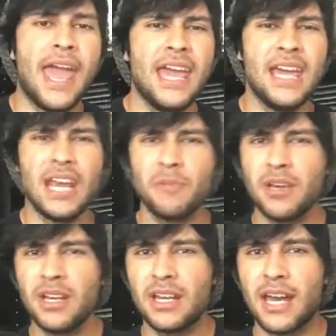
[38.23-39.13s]
and I'm
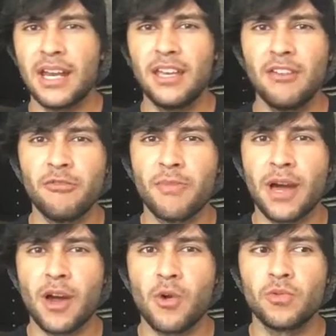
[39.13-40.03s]
going to kind of give
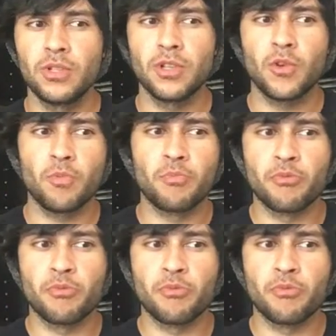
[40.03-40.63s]
my own little